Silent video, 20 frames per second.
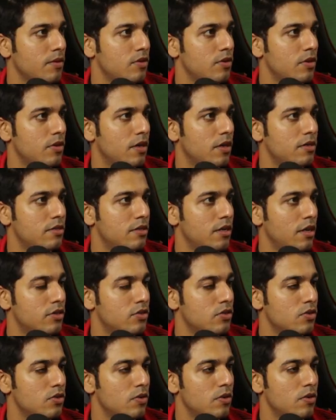and still
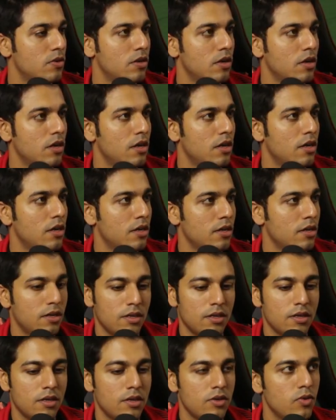shoot.
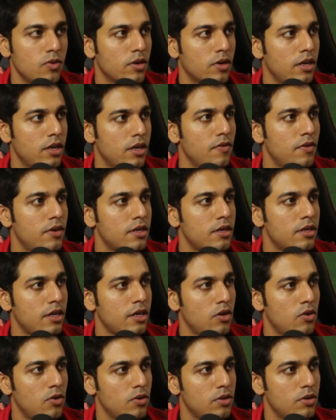You can even
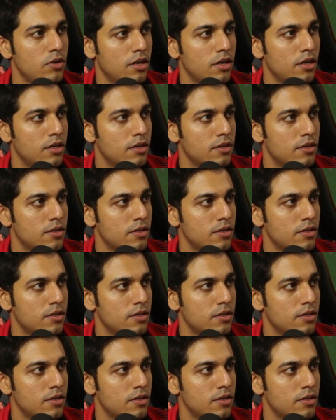reload the gun.